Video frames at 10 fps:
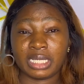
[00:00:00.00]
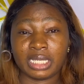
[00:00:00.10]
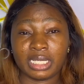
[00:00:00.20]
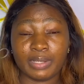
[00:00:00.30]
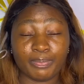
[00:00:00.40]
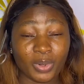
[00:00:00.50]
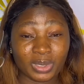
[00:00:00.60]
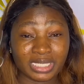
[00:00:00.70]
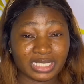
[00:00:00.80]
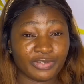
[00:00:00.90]

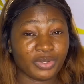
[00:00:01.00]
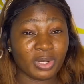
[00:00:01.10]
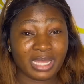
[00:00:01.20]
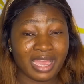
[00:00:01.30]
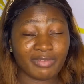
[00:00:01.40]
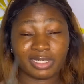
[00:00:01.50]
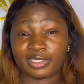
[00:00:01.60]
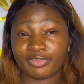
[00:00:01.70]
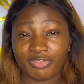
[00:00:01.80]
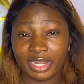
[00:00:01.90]
important. If you don't have it, it's
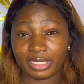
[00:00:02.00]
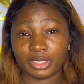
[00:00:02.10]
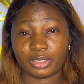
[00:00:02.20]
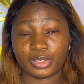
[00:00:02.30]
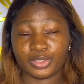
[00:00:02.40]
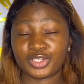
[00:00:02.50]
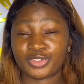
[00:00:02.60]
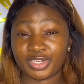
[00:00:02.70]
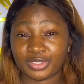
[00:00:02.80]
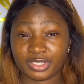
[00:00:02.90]
fine. Don't
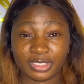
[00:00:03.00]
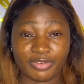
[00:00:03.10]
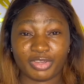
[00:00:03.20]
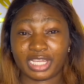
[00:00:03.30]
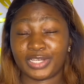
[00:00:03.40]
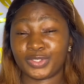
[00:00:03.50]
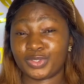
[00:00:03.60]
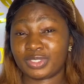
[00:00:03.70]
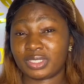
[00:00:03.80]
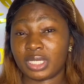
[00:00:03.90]
stress yourself. You can
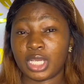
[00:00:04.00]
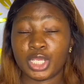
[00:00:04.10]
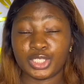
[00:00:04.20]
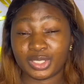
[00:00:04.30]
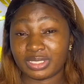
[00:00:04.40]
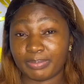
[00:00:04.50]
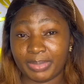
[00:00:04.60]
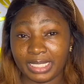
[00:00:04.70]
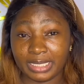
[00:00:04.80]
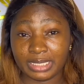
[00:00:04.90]
use just the
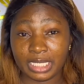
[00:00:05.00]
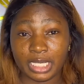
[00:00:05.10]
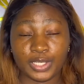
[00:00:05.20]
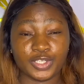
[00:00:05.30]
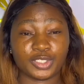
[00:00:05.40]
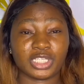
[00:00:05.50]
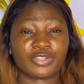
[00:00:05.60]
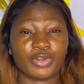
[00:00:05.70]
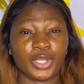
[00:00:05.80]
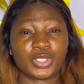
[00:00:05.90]
blade. It's just for
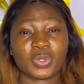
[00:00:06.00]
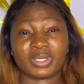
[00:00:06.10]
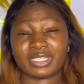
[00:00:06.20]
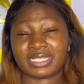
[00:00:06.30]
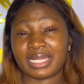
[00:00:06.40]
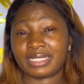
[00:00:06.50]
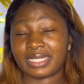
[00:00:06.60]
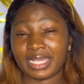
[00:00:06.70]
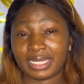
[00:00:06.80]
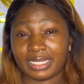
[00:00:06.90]
you to understand the
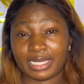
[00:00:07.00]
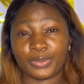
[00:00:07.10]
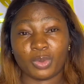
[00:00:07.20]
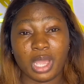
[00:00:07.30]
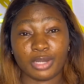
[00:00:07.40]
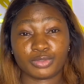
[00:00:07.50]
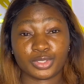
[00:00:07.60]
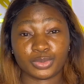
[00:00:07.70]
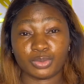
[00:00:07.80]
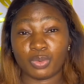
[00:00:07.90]
technique and know how
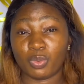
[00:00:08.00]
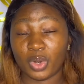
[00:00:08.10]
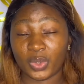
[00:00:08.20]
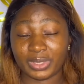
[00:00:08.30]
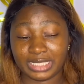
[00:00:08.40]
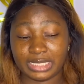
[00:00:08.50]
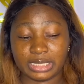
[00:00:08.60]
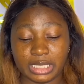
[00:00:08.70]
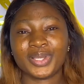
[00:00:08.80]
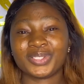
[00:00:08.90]
to work with it.
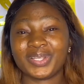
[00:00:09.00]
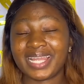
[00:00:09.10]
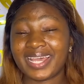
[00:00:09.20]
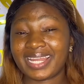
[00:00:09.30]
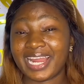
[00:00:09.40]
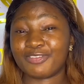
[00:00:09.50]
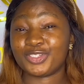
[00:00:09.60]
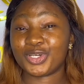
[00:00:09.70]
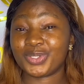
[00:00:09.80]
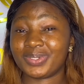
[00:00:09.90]
So now that I've
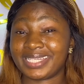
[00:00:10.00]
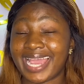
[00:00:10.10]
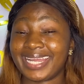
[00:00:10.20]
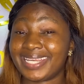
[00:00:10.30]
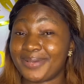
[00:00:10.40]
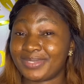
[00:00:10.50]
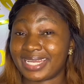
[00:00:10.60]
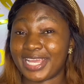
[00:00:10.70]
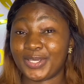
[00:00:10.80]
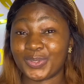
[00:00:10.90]
shown you the items that I
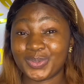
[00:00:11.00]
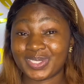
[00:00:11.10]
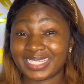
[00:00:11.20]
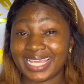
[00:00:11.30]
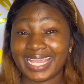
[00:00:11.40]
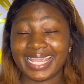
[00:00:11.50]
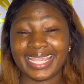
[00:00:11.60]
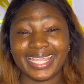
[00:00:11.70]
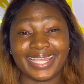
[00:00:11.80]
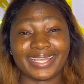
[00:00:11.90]
use
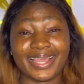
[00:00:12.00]
in